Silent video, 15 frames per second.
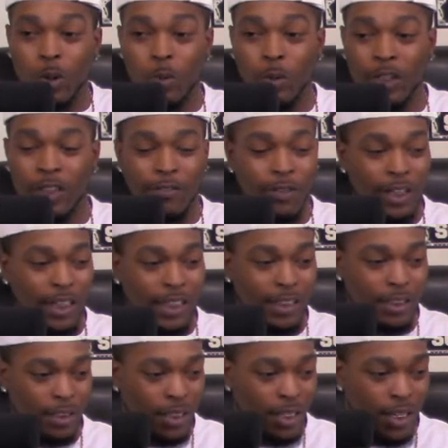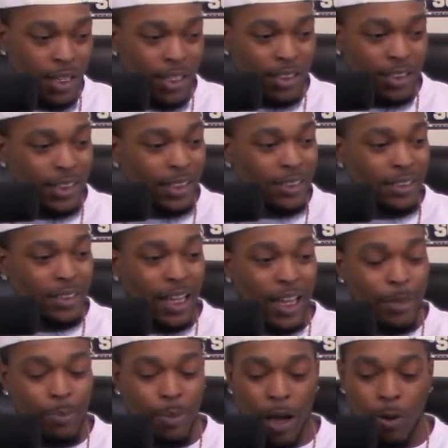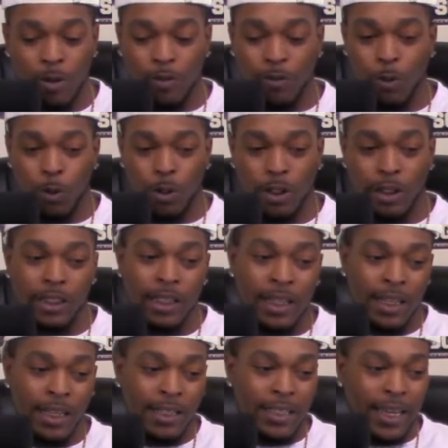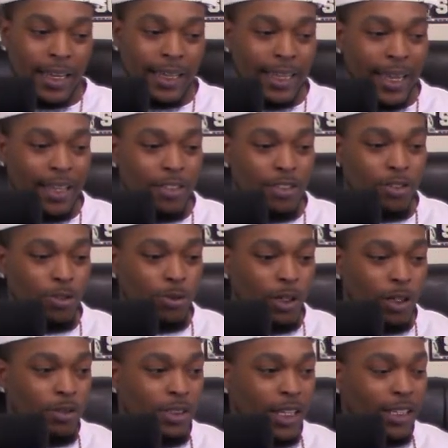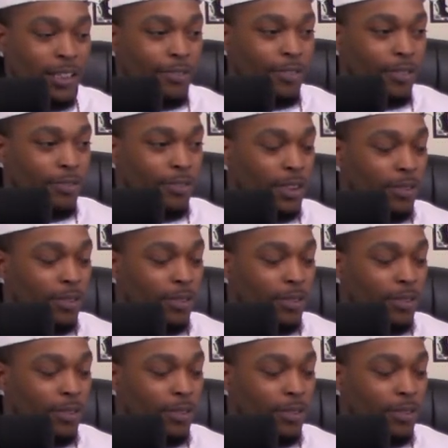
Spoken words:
with fucking 6'9" power forward that can't shoot outside of 15